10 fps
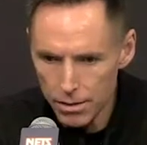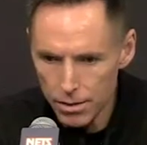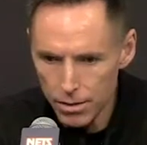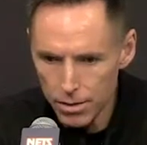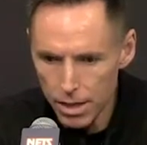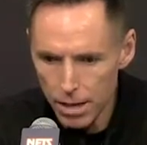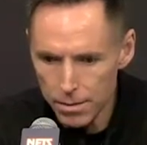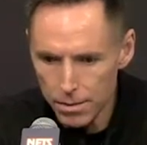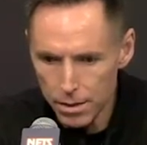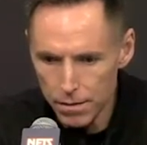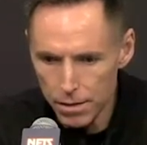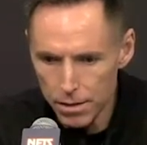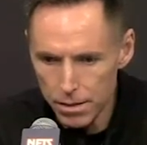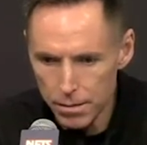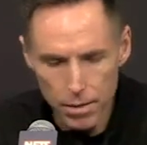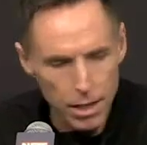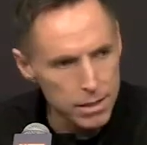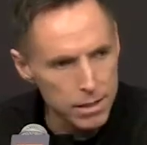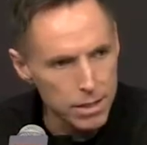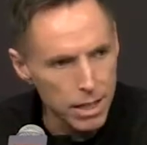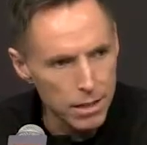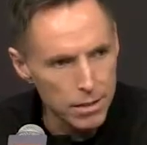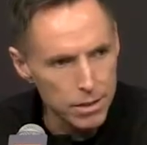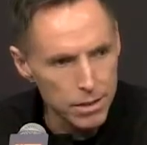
so it's an opportunity for our team to rise to the challenge